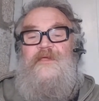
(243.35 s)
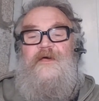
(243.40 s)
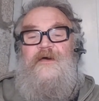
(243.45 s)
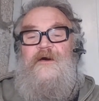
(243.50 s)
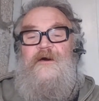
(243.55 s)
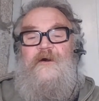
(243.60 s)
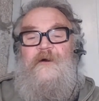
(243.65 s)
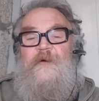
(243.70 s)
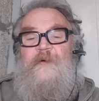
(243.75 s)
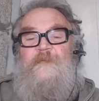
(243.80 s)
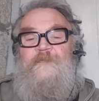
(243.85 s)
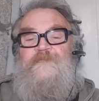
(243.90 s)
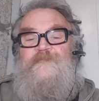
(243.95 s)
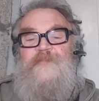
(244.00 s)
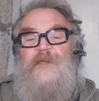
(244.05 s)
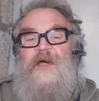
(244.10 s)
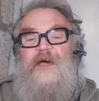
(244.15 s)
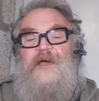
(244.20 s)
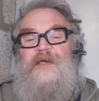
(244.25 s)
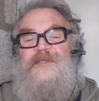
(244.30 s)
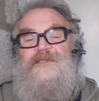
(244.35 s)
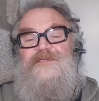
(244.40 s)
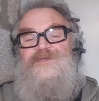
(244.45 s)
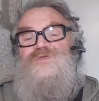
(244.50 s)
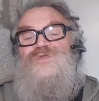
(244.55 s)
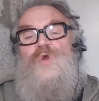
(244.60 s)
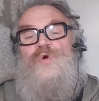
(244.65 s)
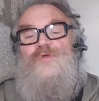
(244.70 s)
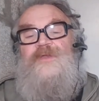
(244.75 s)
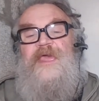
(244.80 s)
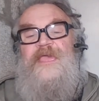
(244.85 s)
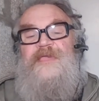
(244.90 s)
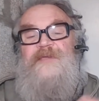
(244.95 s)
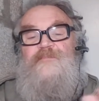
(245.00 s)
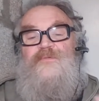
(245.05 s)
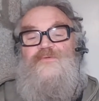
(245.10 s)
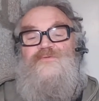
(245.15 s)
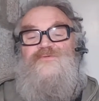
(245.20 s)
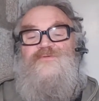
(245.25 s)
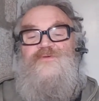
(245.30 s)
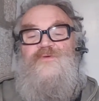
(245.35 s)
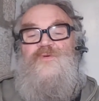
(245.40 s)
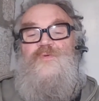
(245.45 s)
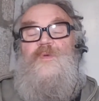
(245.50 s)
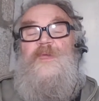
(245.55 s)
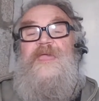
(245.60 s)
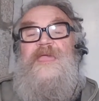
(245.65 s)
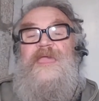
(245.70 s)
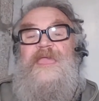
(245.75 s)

and not able to